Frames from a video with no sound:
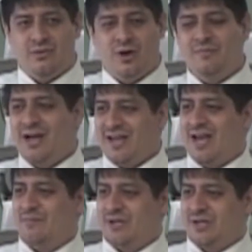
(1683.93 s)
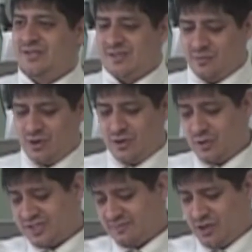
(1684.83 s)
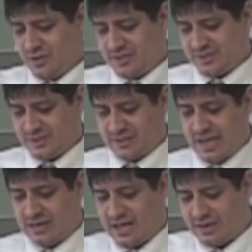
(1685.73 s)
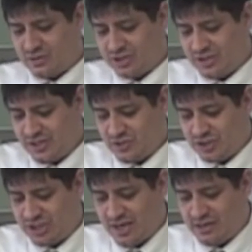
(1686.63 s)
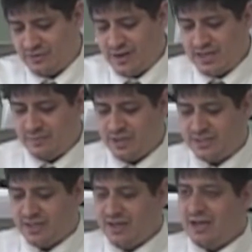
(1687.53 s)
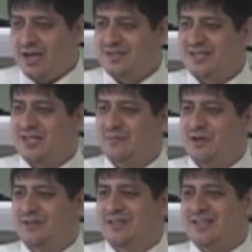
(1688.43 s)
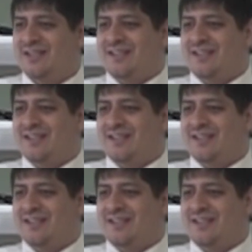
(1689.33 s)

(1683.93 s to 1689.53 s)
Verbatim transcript: What might happen in Samoa? Well, Samoa's got a lot of Christian, Christianity already, but I was thinking about